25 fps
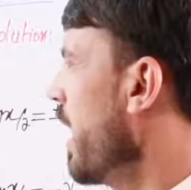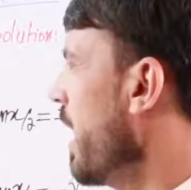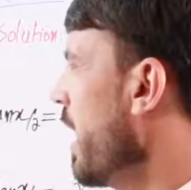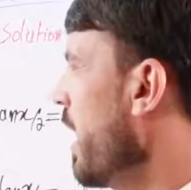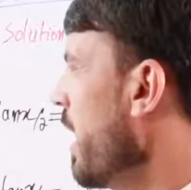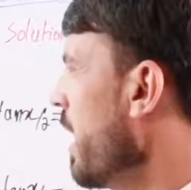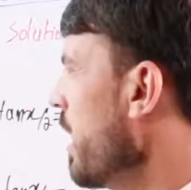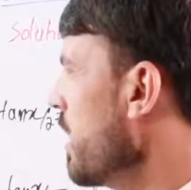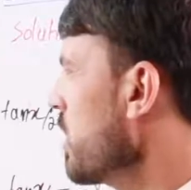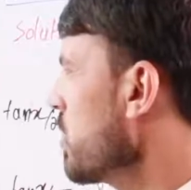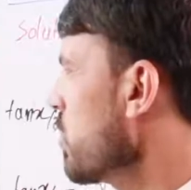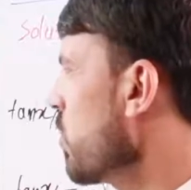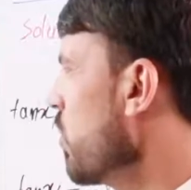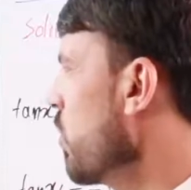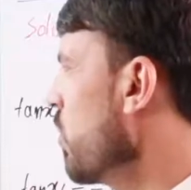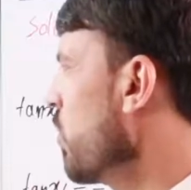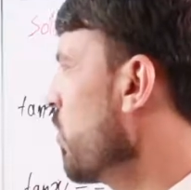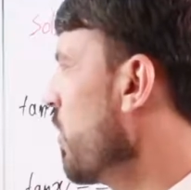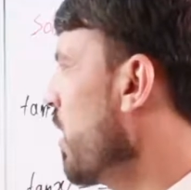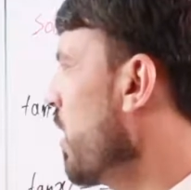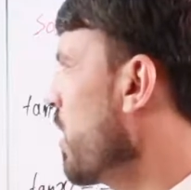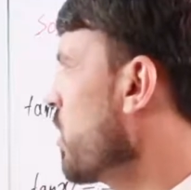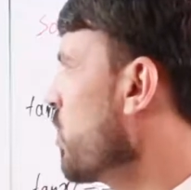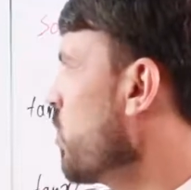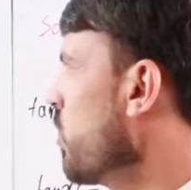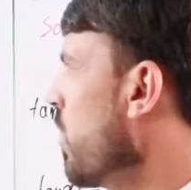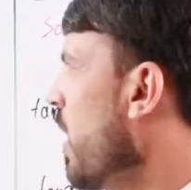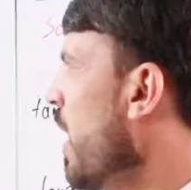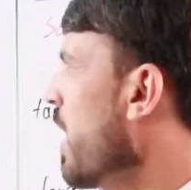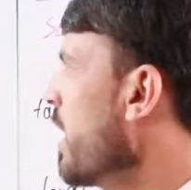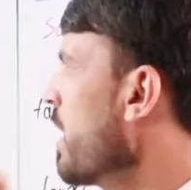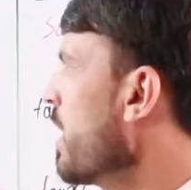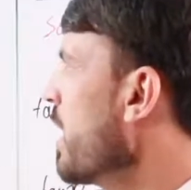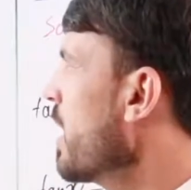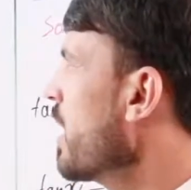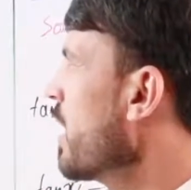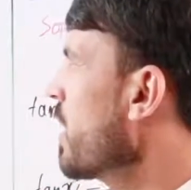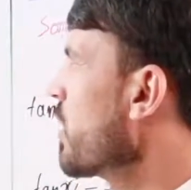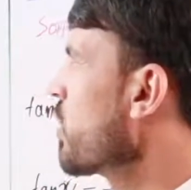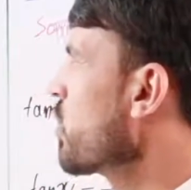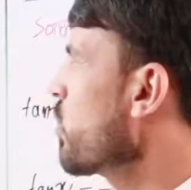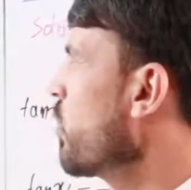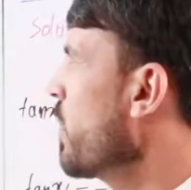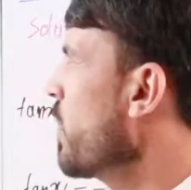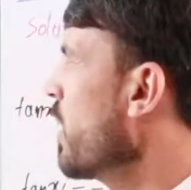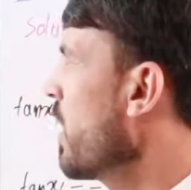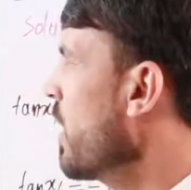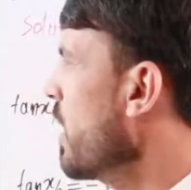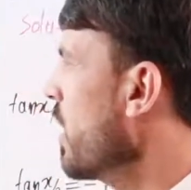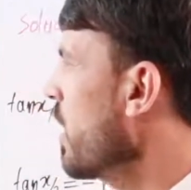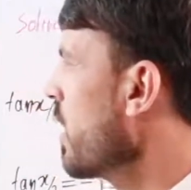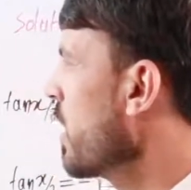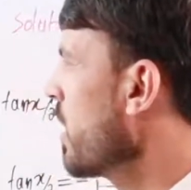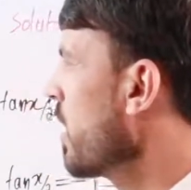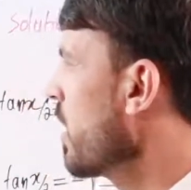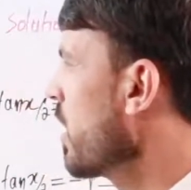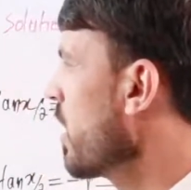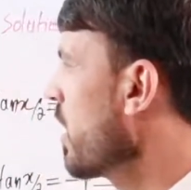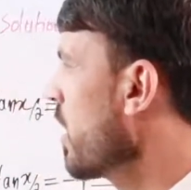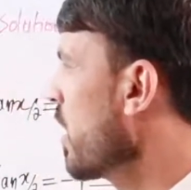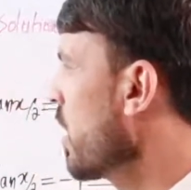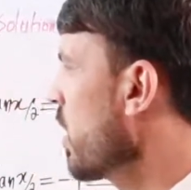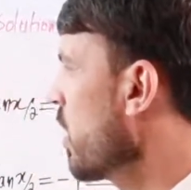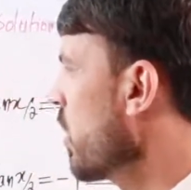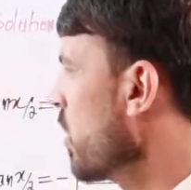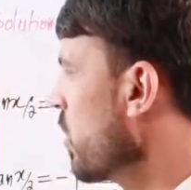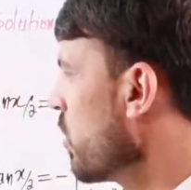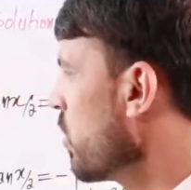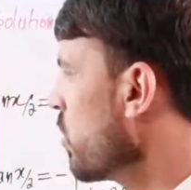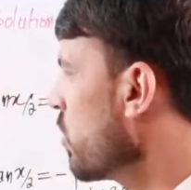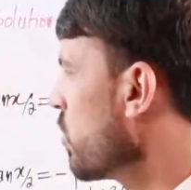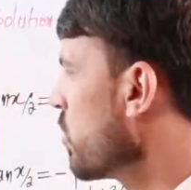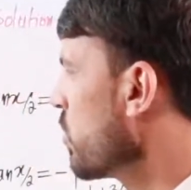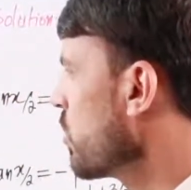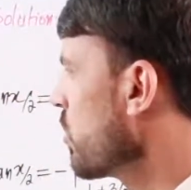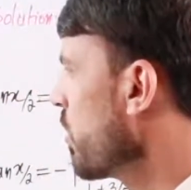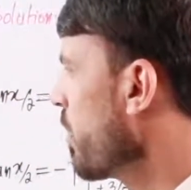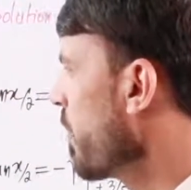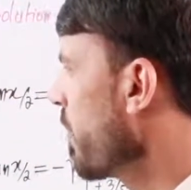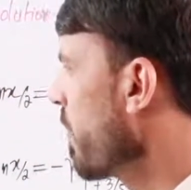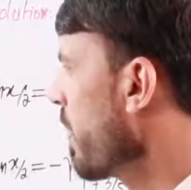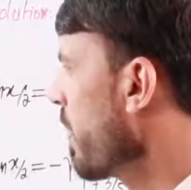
x over 2 under the square root.